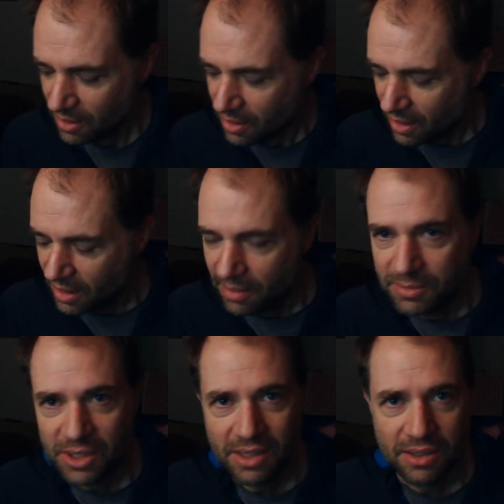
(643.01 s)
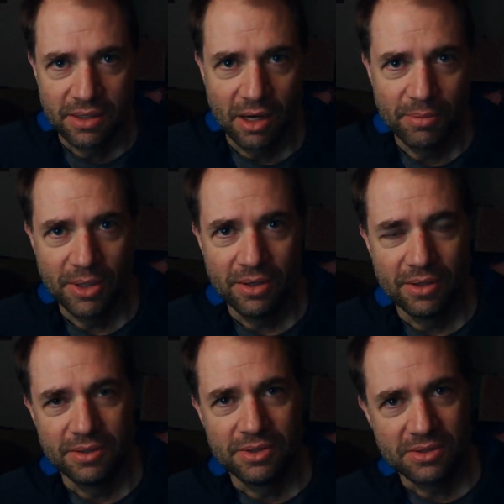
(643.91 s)
John Carpenter
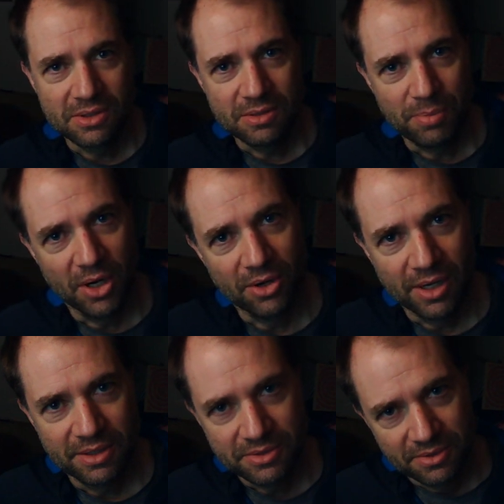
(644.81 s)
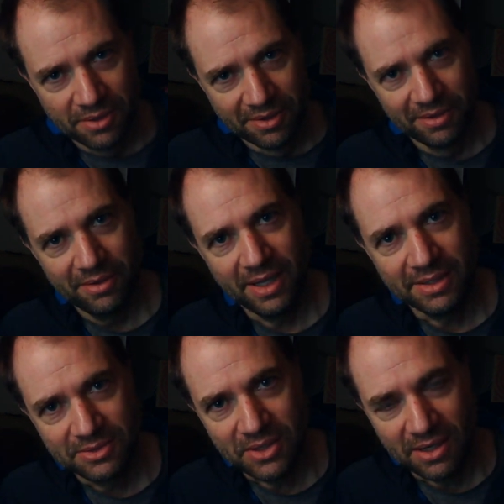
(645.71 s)
just spared us that
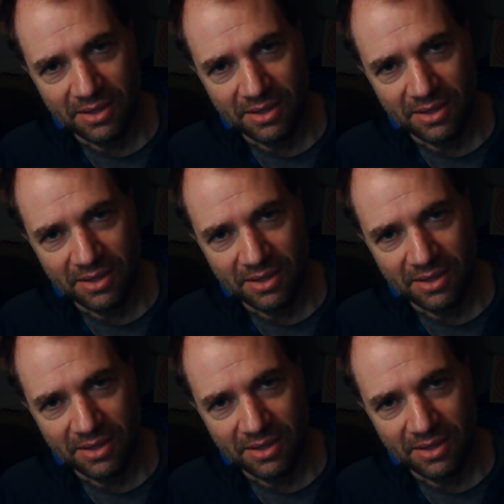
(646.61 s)
scene.